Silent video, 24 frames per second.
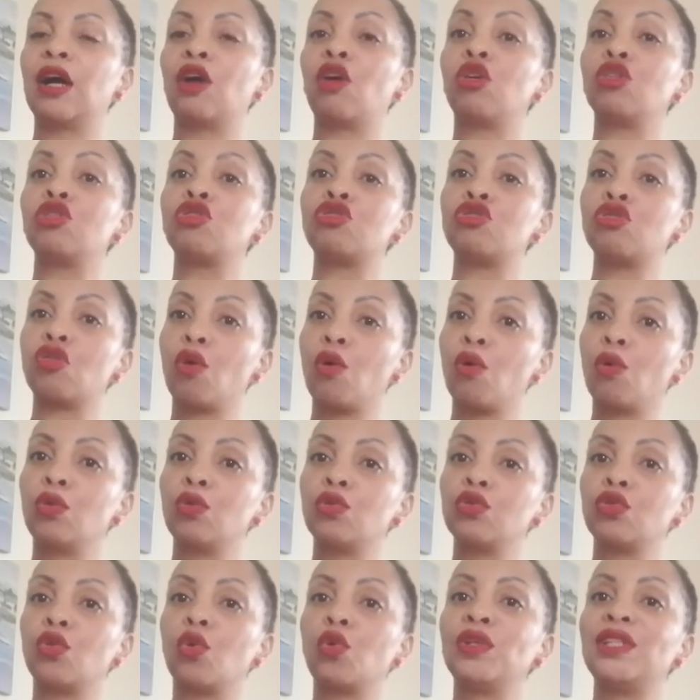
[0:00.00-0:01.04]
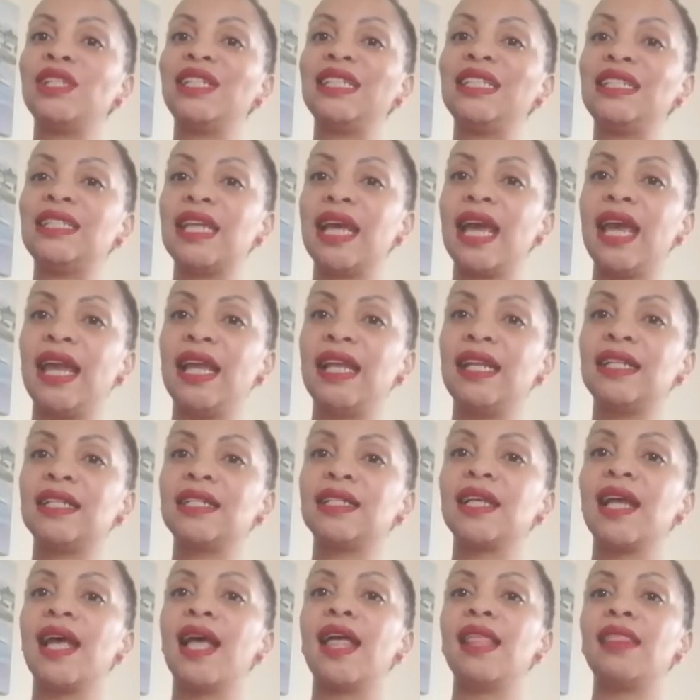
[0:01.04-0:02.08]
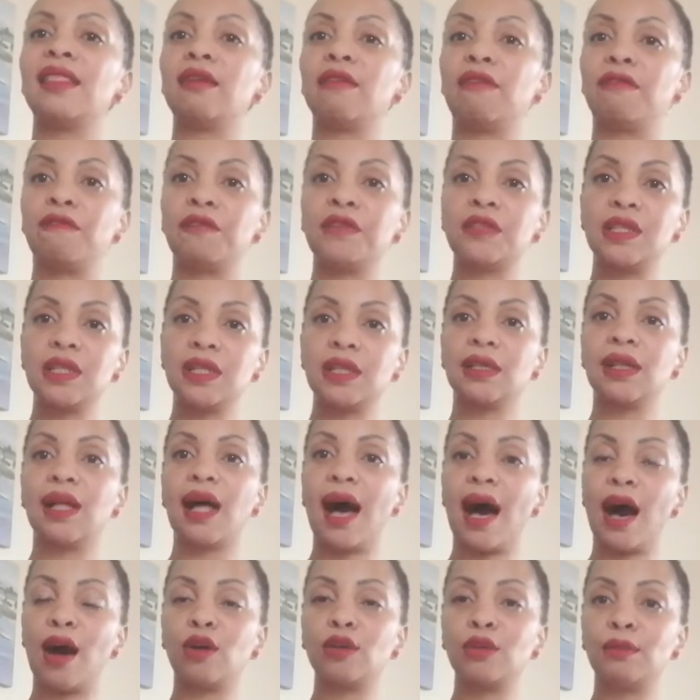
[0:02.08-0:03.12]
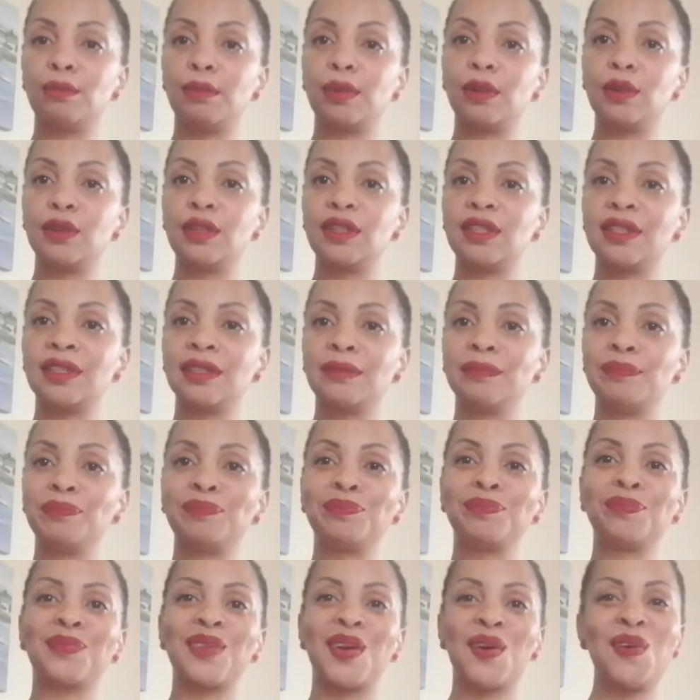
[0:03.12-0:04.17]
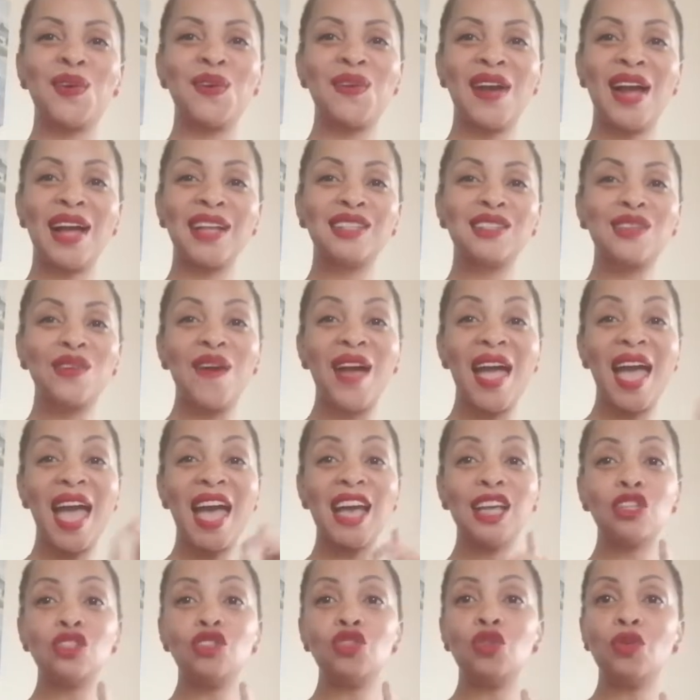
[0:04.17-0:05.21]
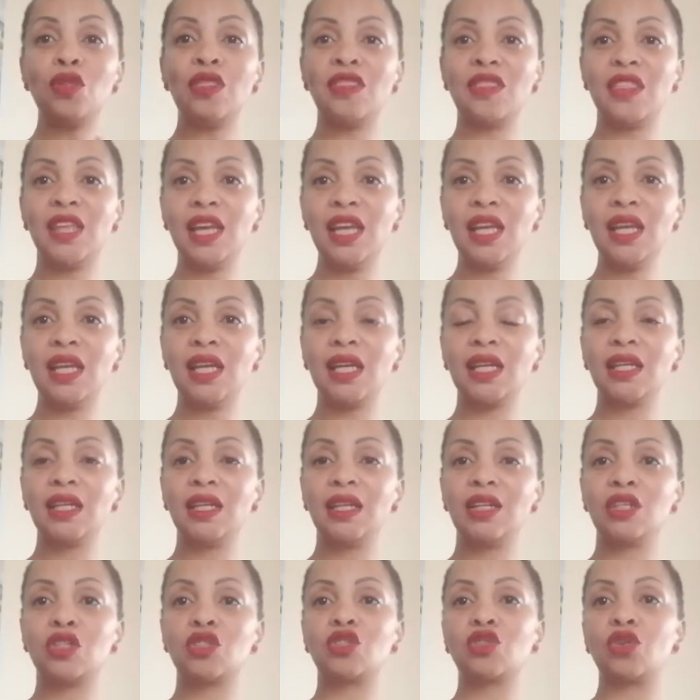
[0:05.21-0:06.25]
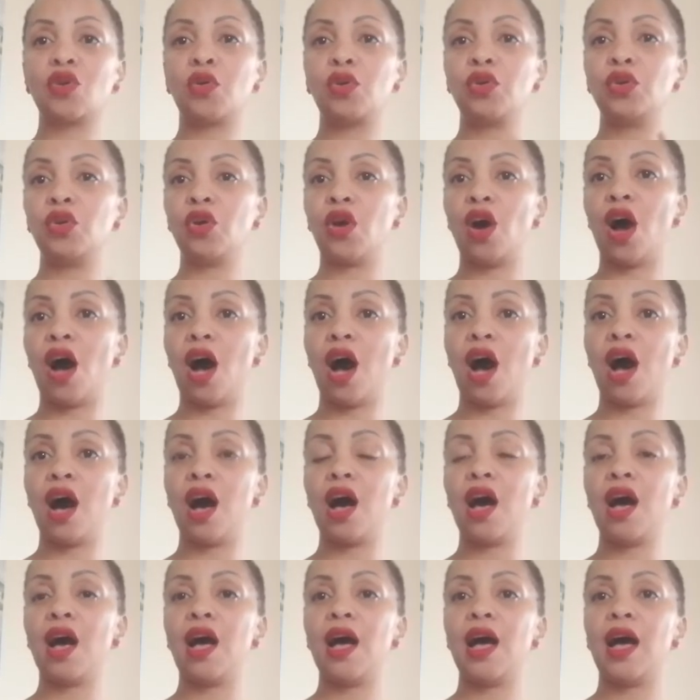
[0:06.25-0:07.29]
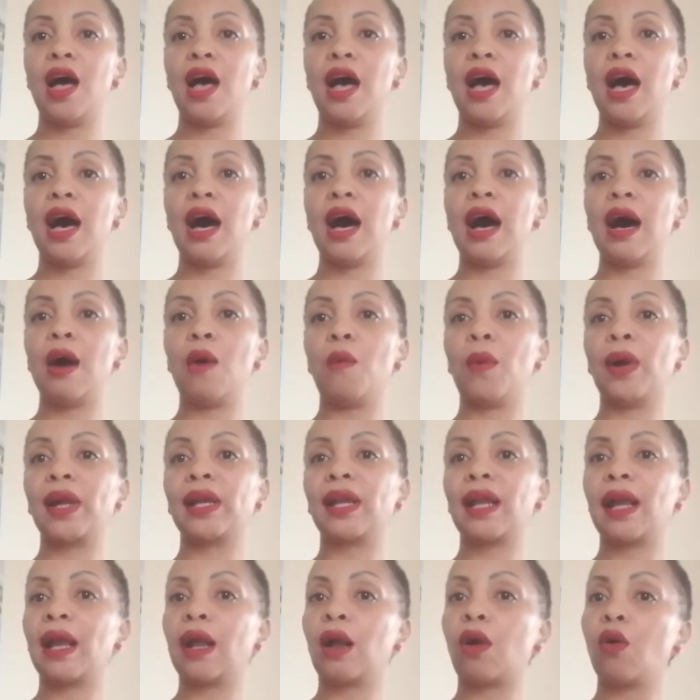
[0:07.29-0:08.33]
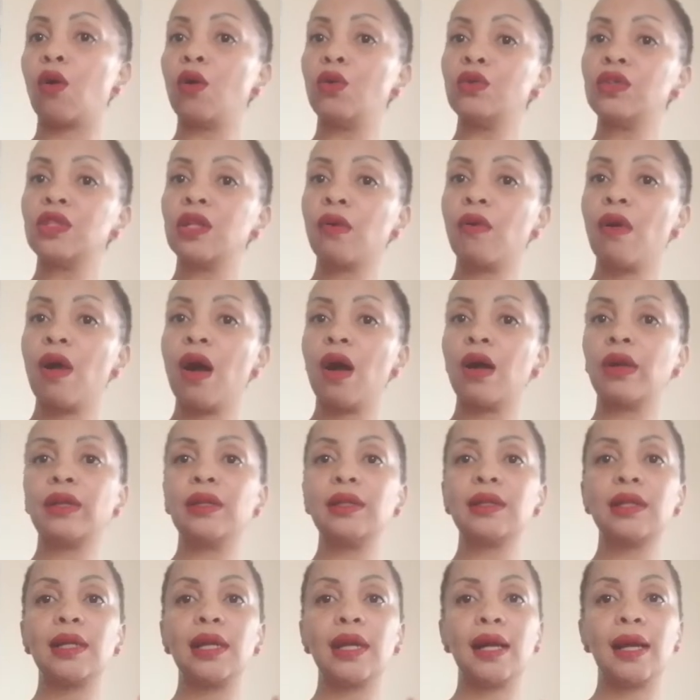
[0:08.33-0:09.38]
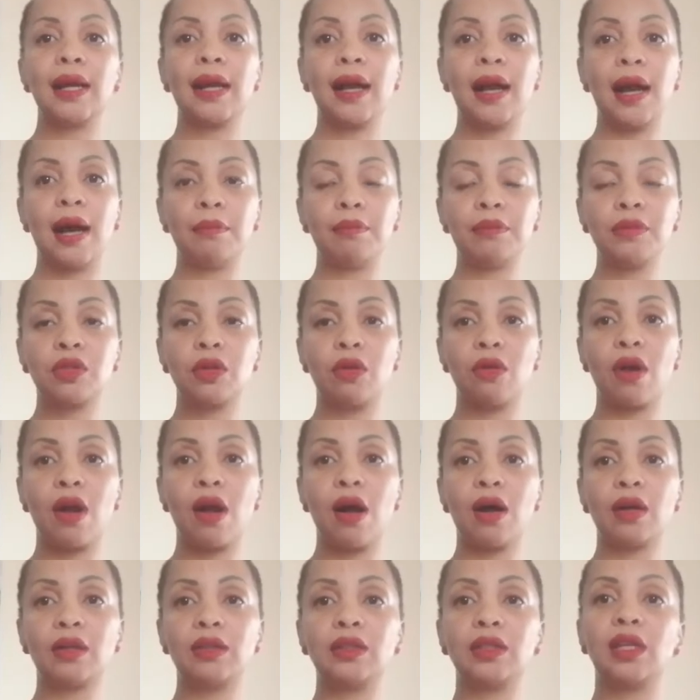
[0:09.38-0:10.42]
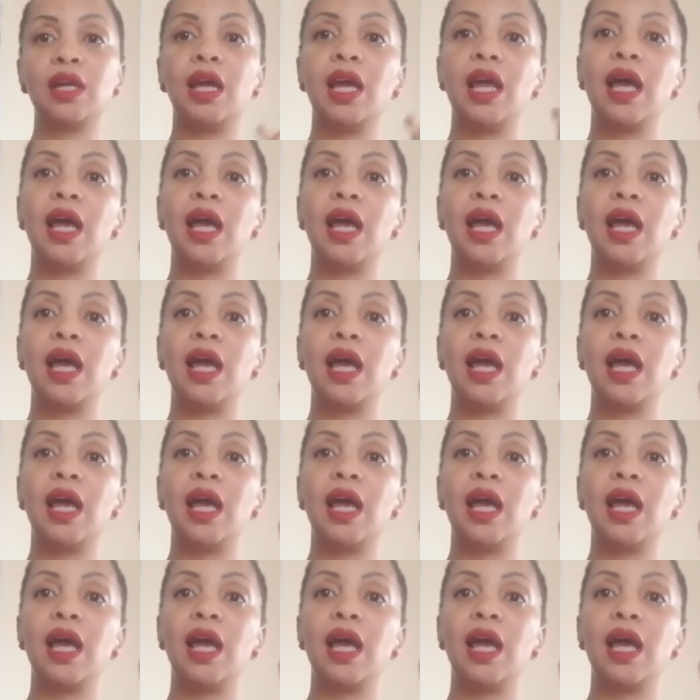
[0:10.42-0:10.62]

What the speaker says: controls or dictates the physical output. All right, so as you think, so you are. What goes around comes around.